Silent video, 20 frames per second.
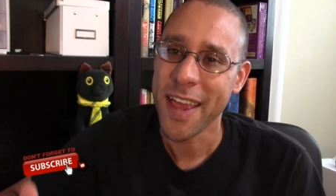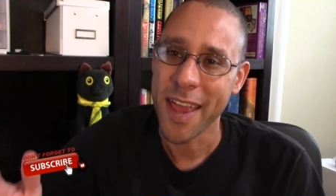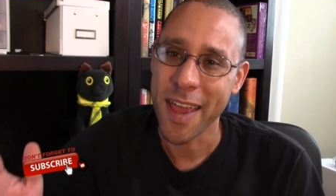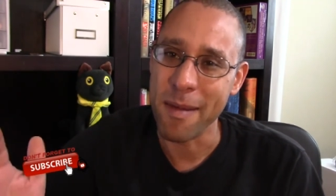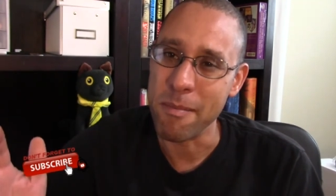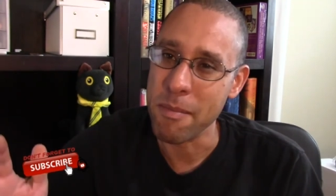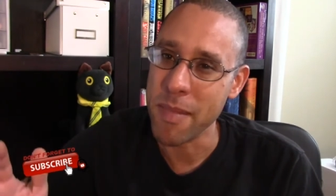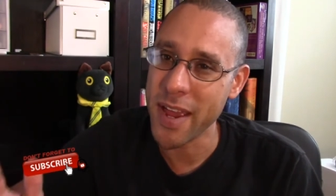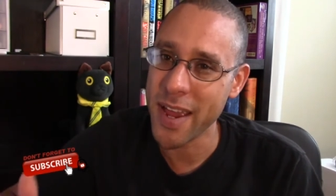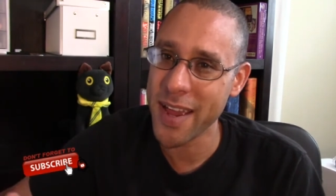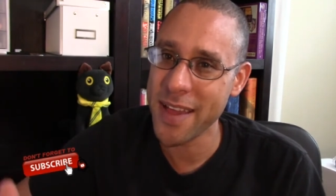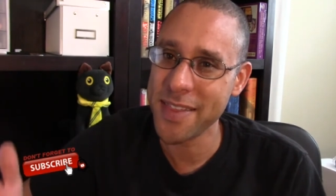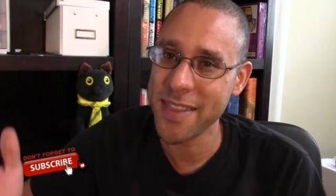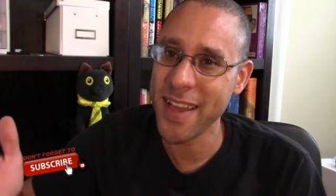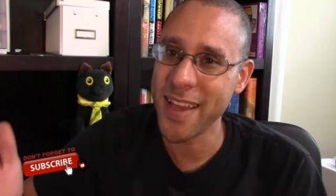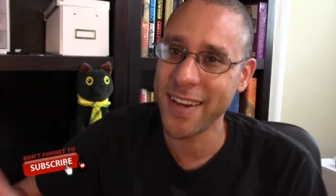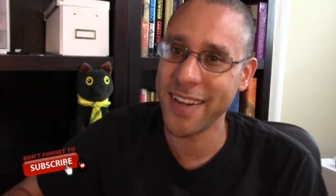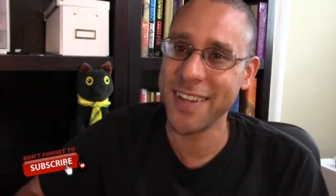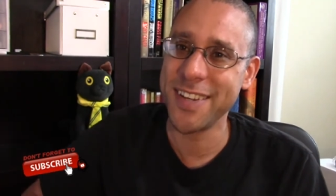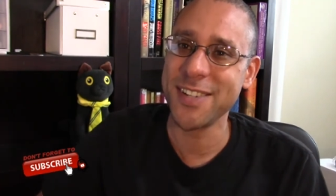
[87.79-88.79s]
And man,
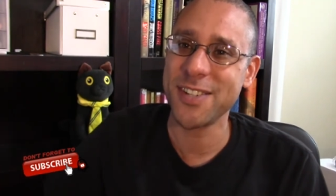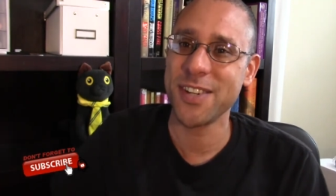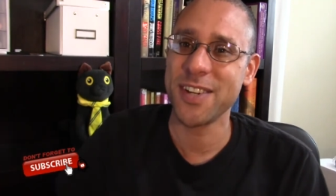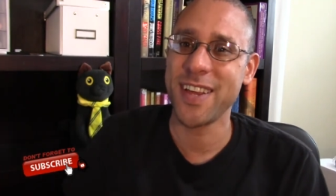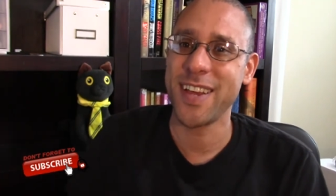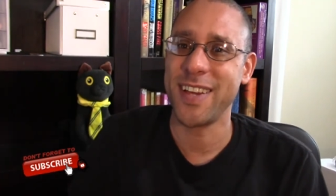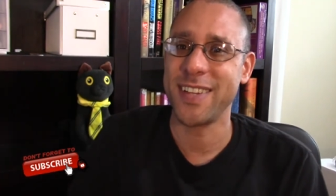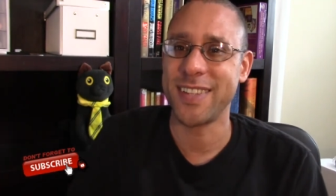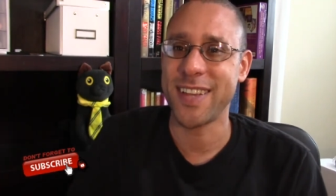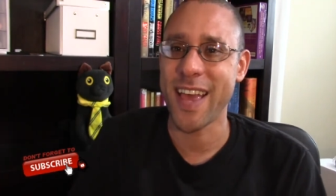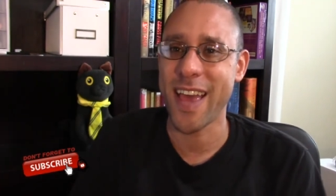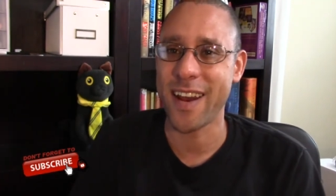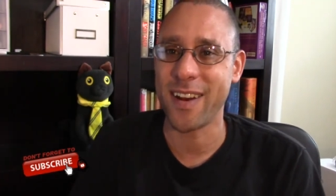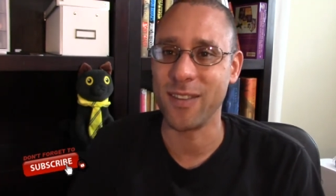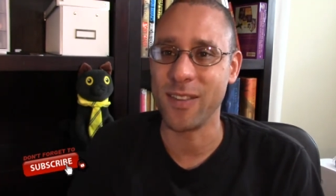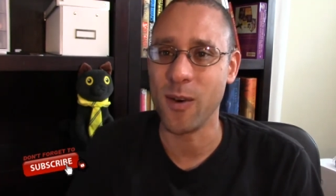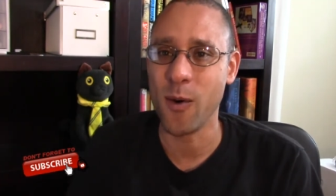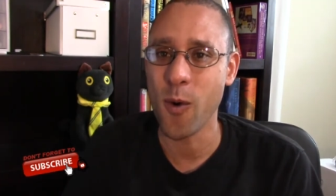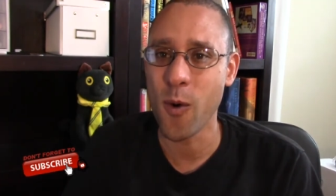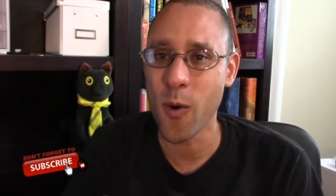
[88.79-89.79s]
that engine has had
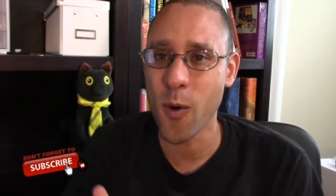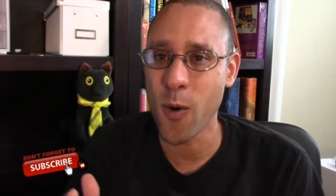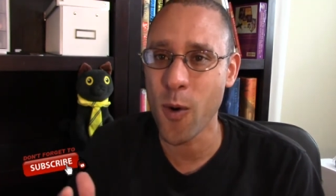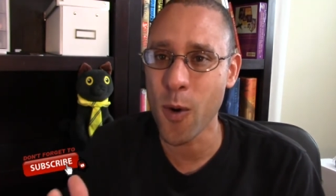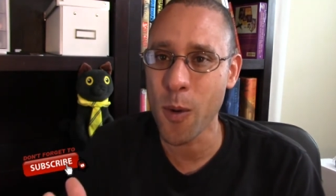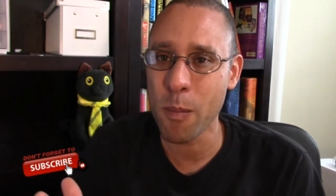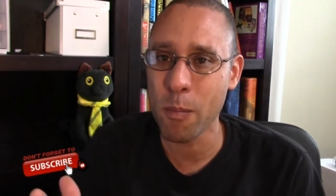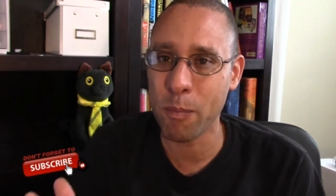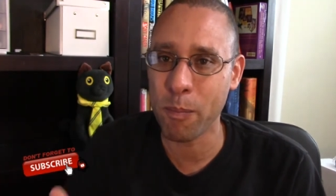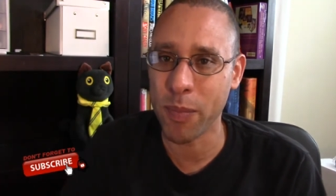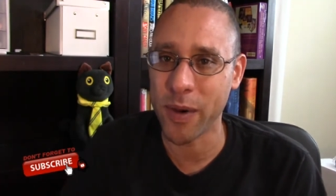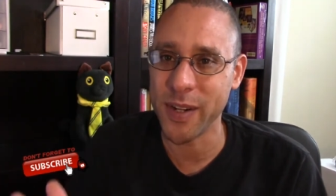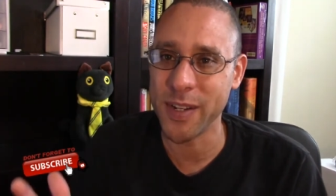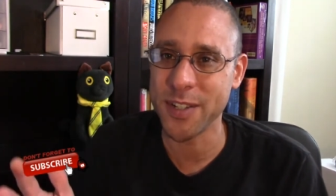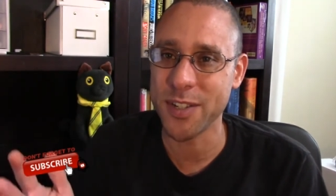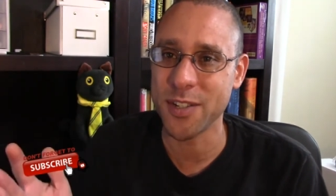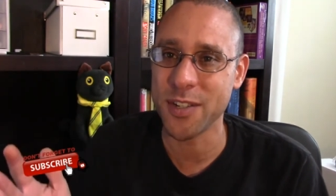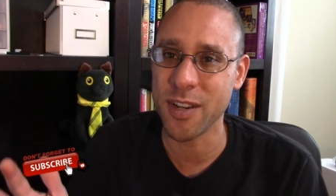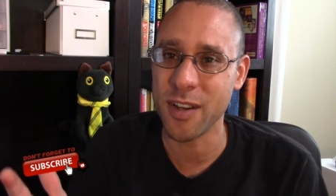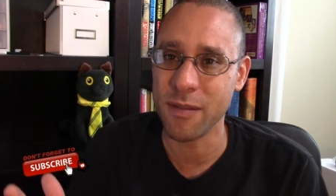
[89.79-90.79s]
a whole
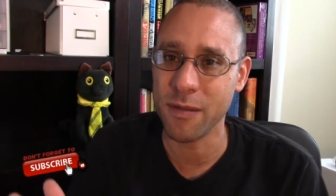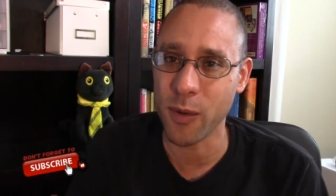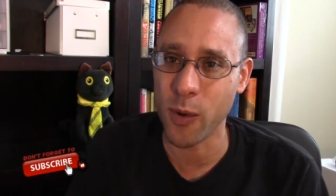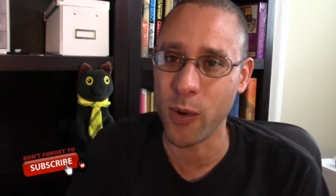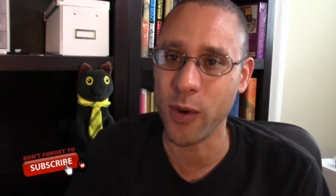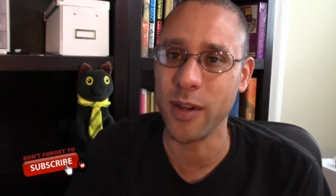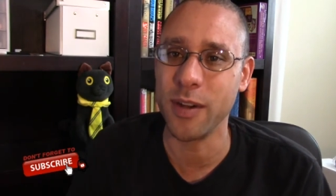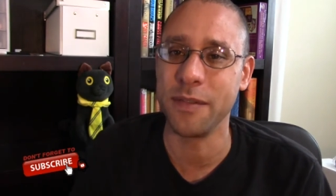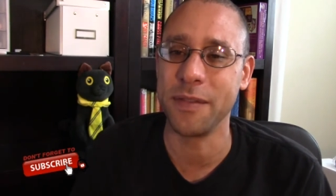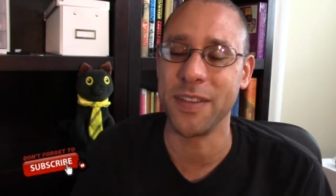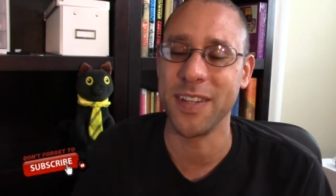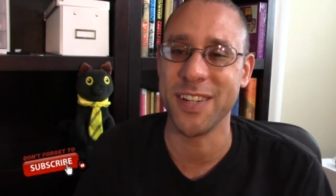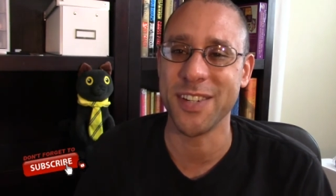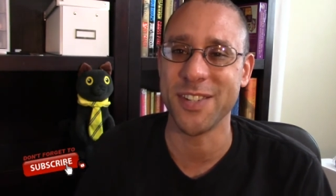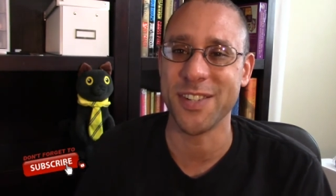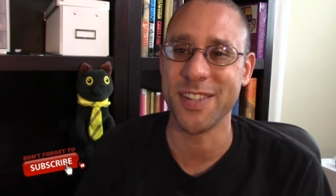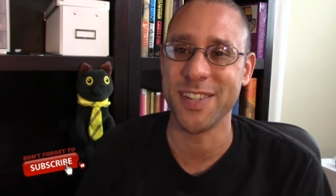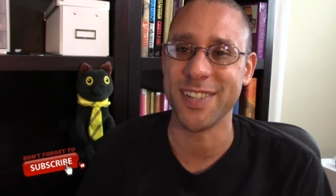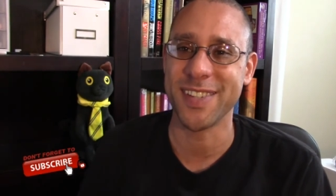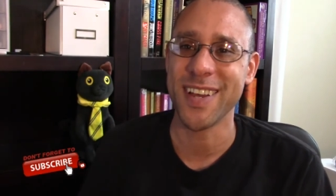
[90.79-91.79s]
bunch of oil
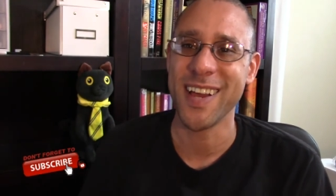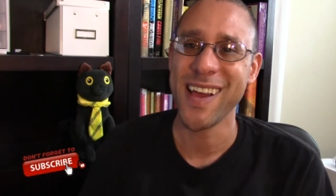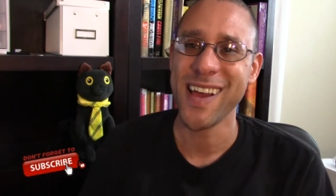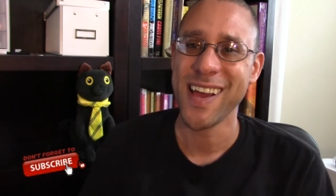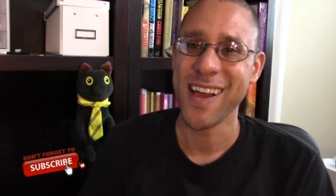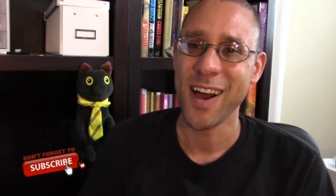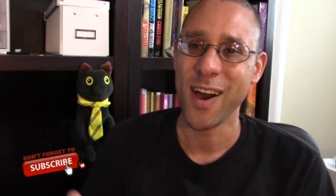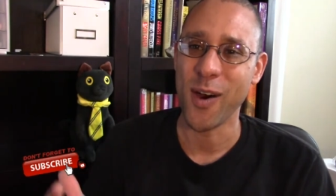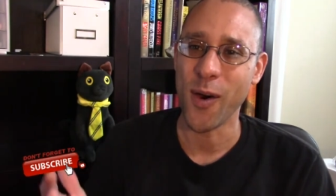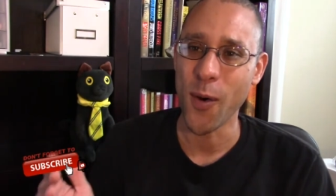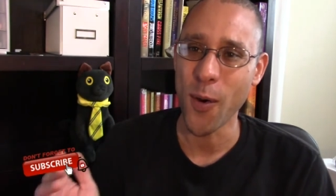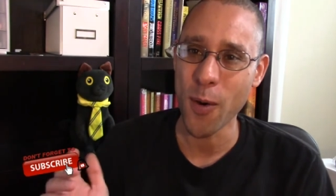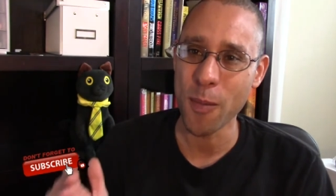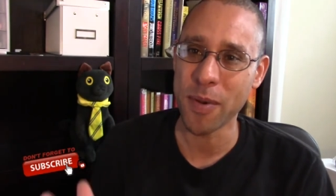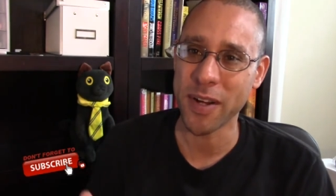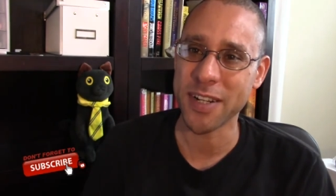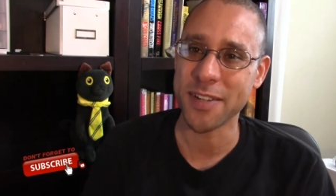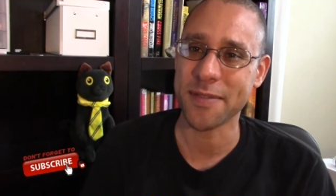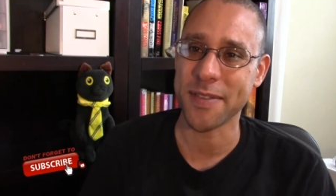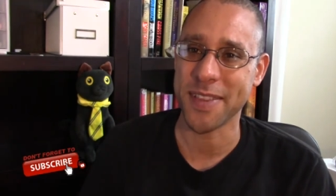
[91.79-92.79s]
flushes. A whole
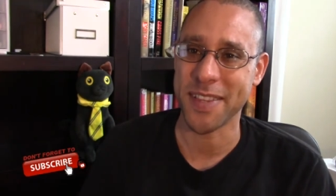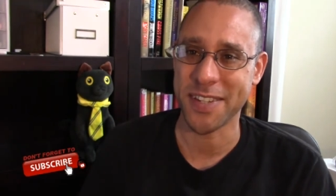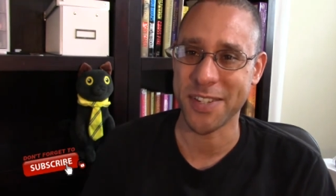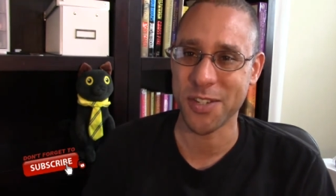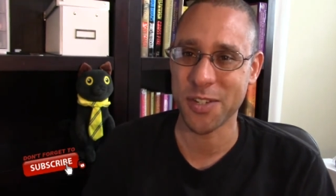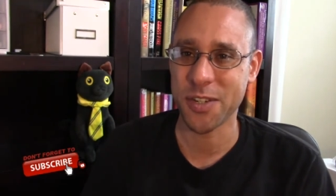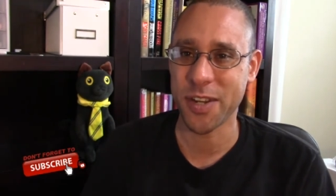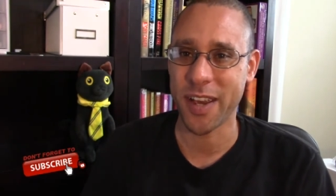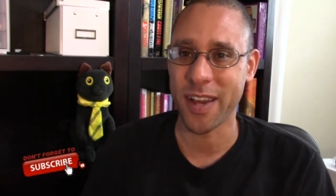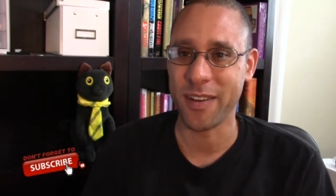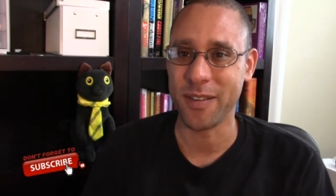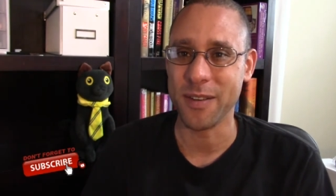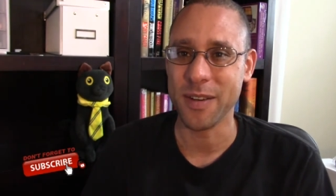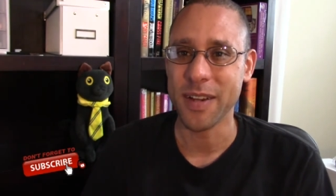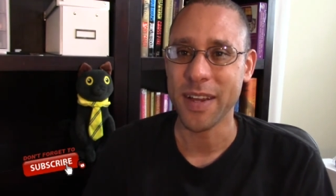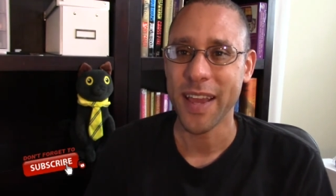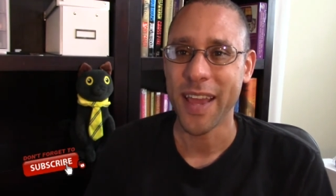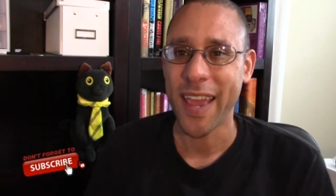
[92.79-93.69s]
bunch for this channel.